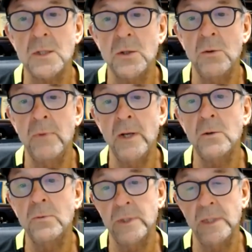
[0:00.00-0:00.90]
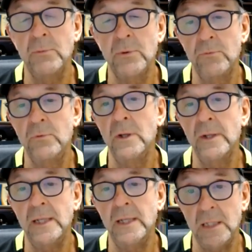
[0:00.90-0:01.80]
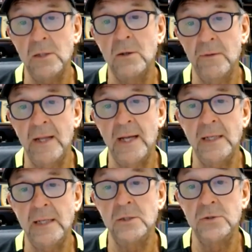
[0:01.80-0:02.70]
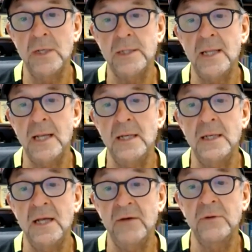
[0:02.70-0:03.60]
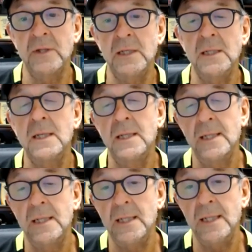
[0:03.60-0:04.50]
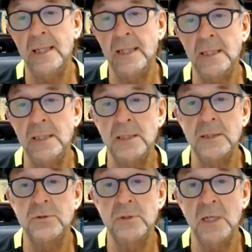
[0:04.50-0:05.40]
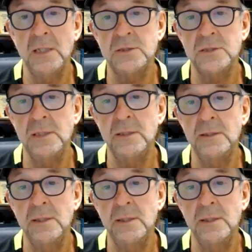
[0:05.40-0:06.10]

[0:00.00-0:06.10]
So Michael was able to really hit on that, address that heavily in his introduction.